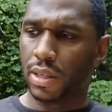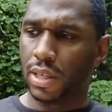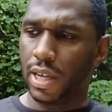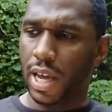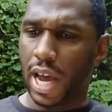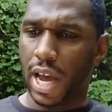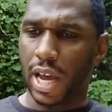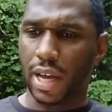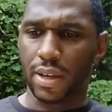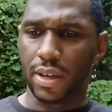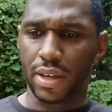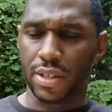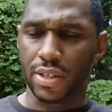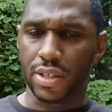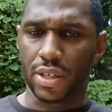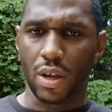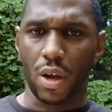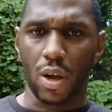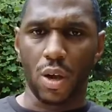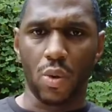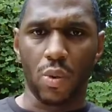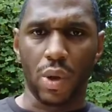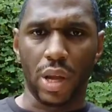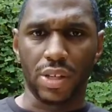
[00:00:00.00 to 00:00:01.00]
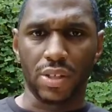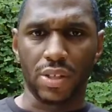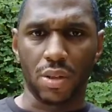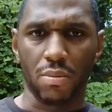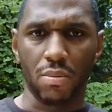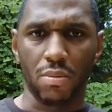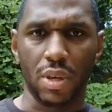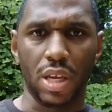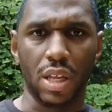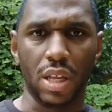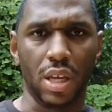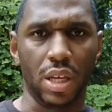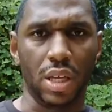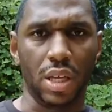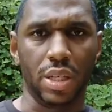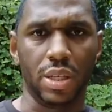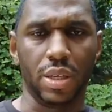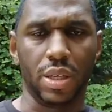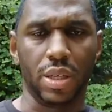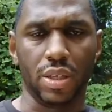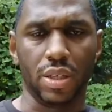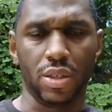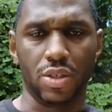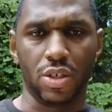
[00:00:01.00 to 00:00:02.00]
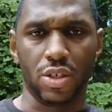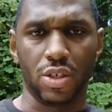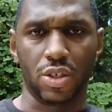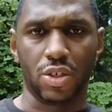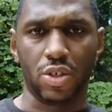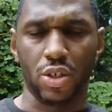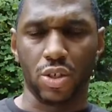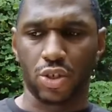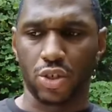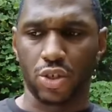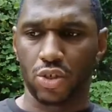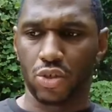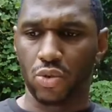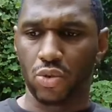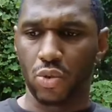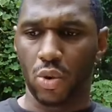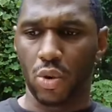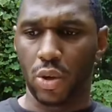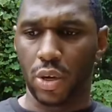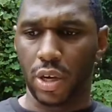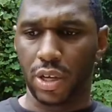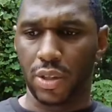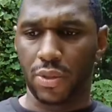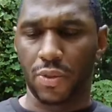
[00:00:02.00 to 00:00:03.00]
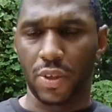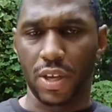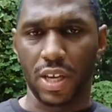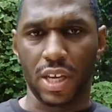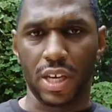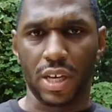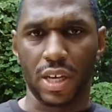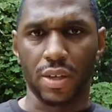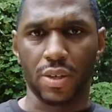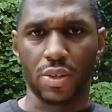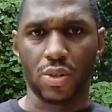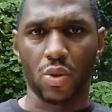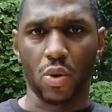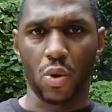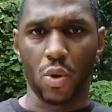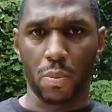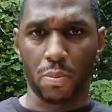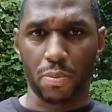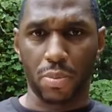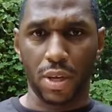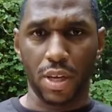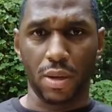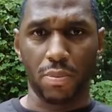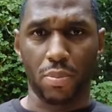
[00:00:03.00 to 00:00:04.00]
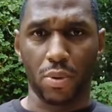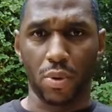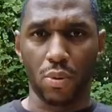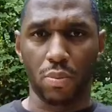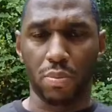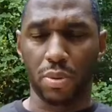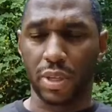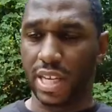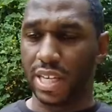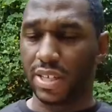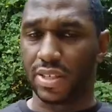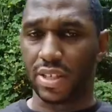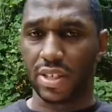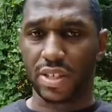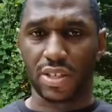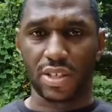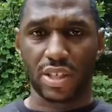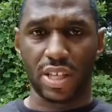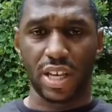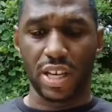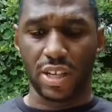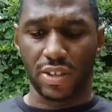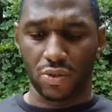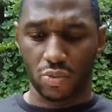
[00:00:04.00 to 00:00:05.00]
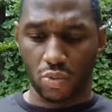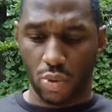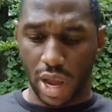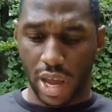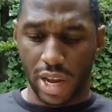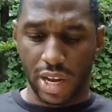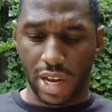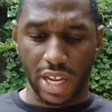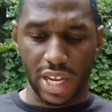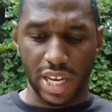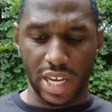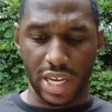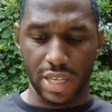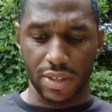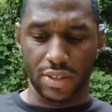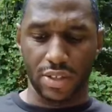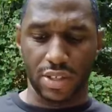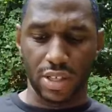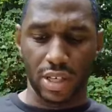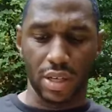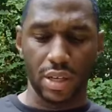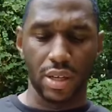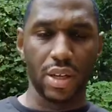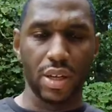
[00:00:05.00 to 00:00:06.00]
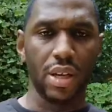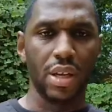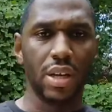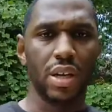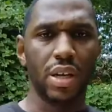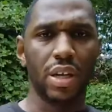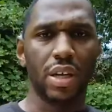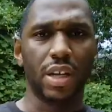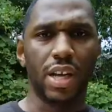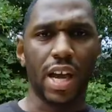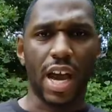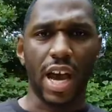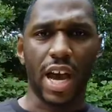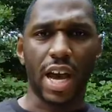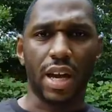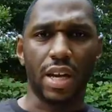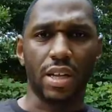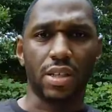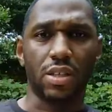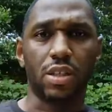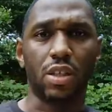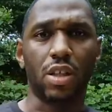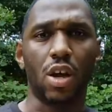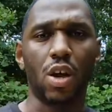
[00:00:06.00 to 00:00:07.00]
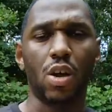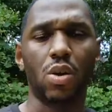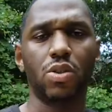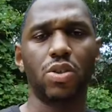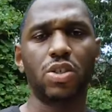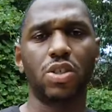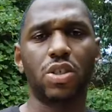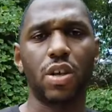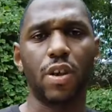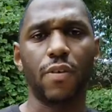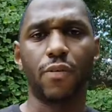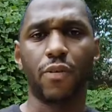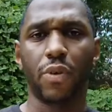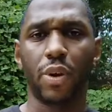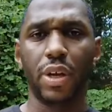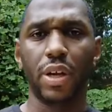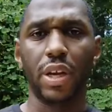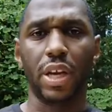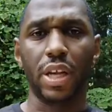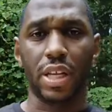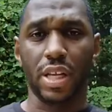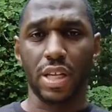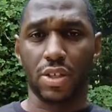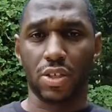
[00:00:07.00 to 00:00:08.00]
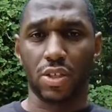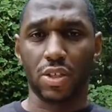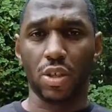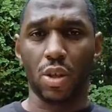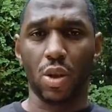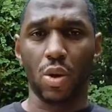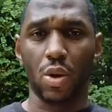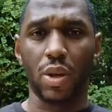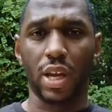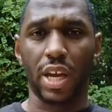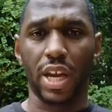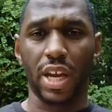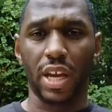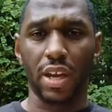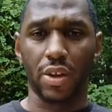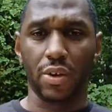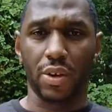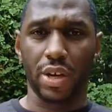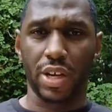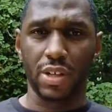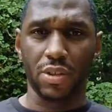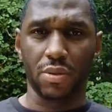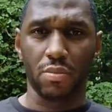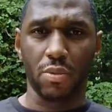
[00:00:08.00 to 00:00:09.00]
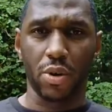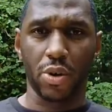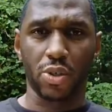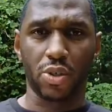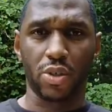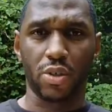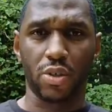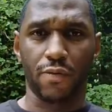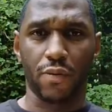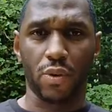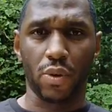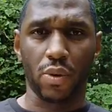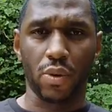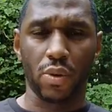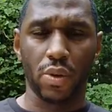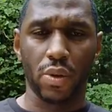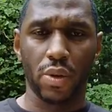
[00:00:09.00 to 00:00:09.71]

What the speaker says: God doesn't always immediately just destroy things or people, places, things right in an instant. God is long-suffering and he's slow to anger. He's merciful.